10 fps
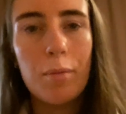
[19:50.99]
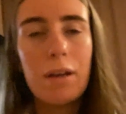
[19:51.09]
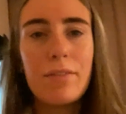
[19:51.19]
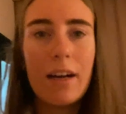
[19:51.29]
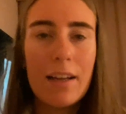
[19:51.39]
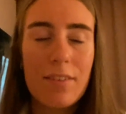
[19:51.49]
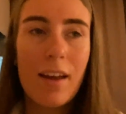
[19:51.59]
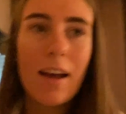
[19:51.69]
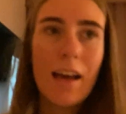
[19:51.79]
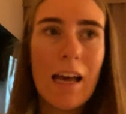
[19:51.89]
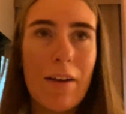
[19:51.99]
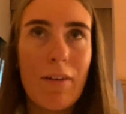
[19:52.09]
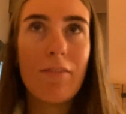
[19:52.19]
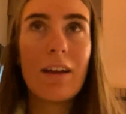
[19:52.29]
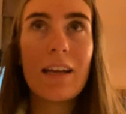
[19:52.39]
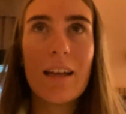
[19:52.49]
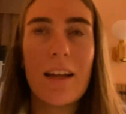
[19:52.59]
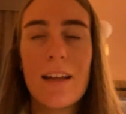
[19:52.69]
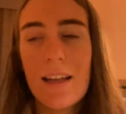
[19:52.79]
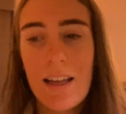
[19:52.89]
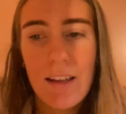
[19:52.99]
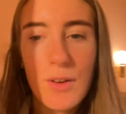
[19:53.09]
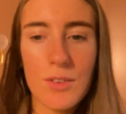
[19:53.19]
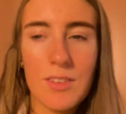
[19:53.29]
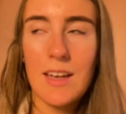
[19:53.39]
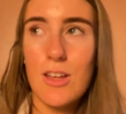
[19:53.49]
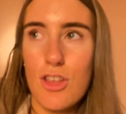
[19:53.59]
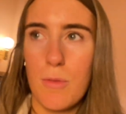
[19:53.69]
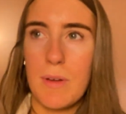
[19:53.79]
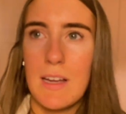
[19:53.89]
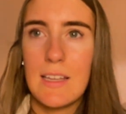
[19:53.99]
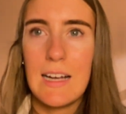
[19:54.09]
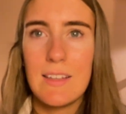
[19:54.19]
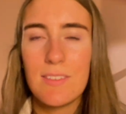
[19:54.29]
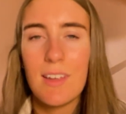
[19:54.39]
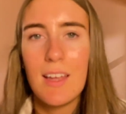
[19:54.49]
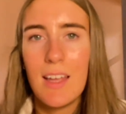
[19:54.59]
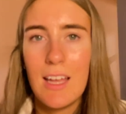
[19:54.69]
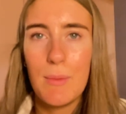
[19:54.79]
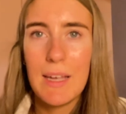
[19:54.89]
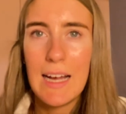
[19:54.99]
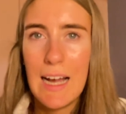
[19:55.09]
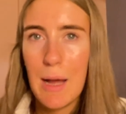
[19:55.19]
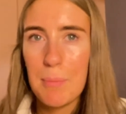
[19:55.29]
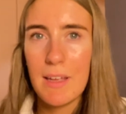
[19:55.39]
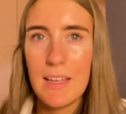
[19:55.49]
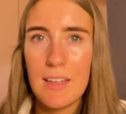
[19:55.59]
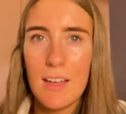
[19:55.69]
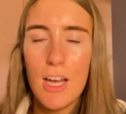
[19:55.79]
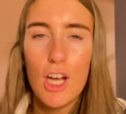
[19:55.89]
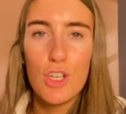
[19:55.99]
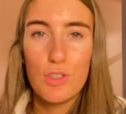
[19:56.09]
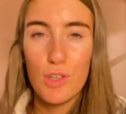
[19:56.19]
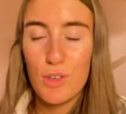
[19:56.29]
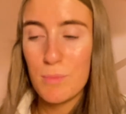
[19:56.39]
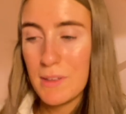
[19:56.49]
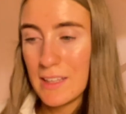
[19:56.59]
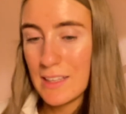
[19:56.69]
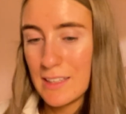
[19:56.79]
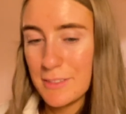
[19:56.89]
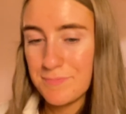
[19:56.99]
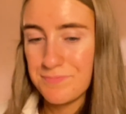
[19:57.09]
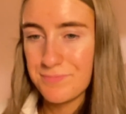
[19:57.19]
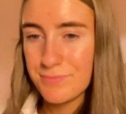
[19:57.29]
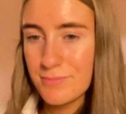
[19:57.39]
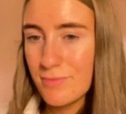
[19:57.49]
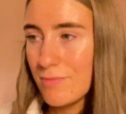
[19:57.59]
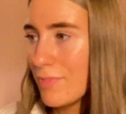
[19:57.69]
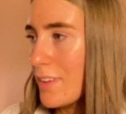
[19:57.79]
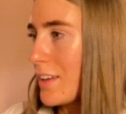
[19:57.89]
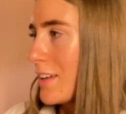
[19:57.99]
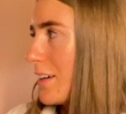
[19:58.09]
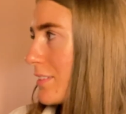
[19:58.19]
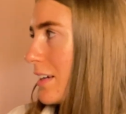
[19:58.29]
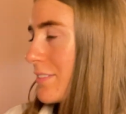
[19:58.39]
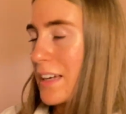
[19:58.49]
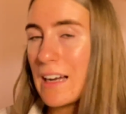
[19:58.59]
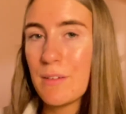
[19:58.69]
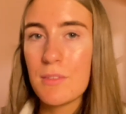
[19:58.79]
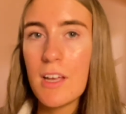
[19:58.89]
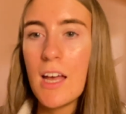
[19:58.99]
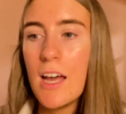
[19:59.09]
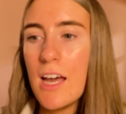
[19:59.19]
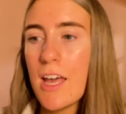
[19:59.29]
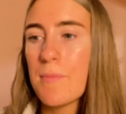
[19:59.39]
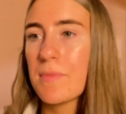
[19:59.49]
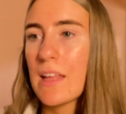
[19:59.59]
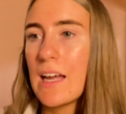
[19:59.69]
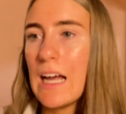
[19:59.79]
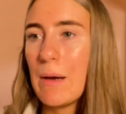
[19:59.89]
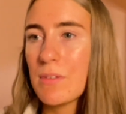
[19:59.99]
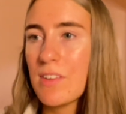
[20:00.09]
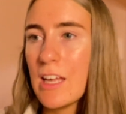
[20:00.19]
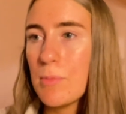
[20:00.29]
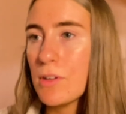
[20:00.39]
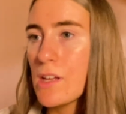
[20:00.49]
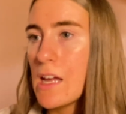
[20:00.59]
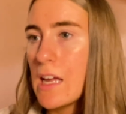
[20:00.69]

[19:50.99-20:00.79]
have had a very long day shopping and we are happy to be sat down. Our table